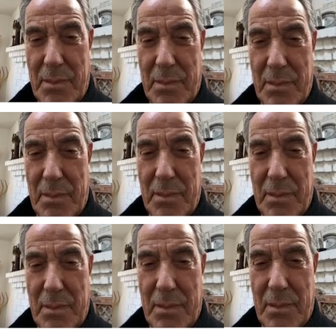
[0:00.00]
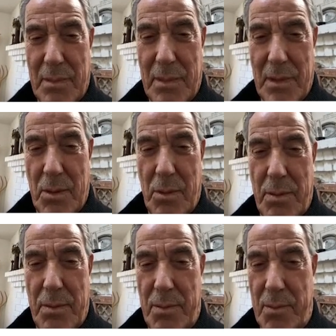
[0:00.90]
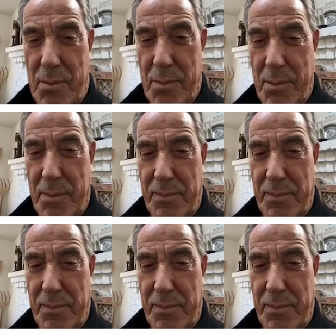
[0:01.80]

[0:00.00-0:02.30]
(not speaking)